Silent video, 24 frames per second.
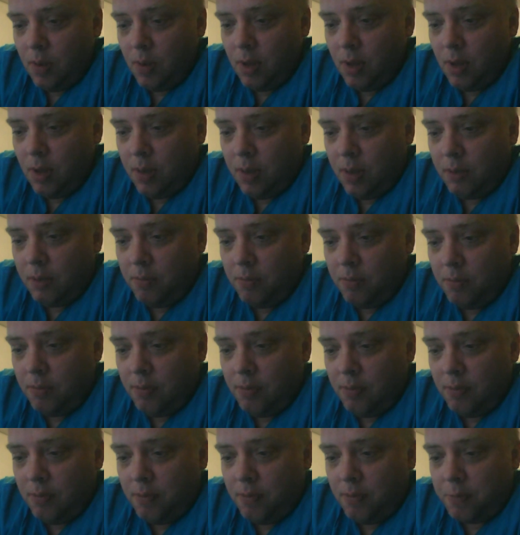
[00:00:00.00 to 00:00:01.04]
Uh,
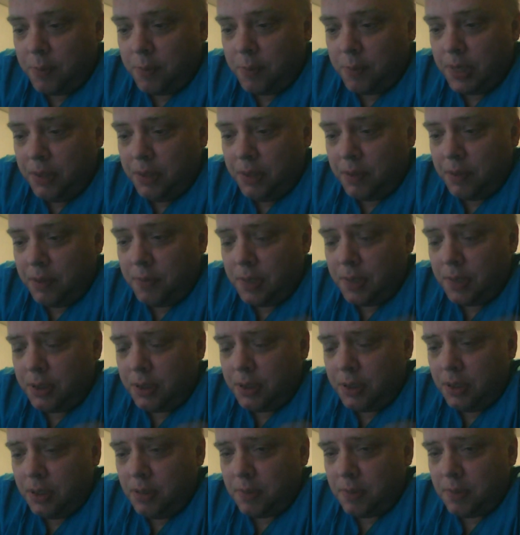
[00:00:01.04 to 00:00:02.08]
first
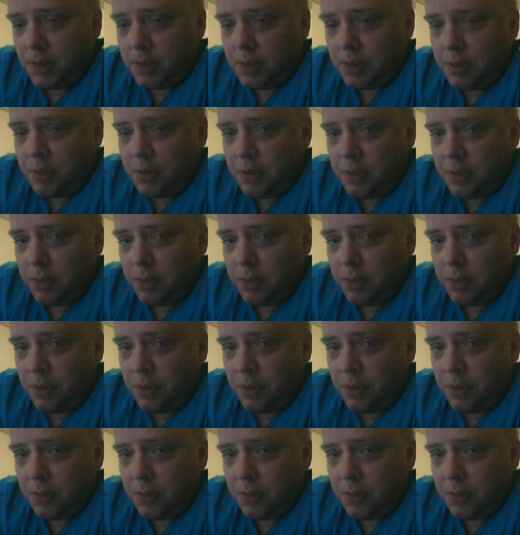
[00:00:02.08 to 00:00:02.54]
things first.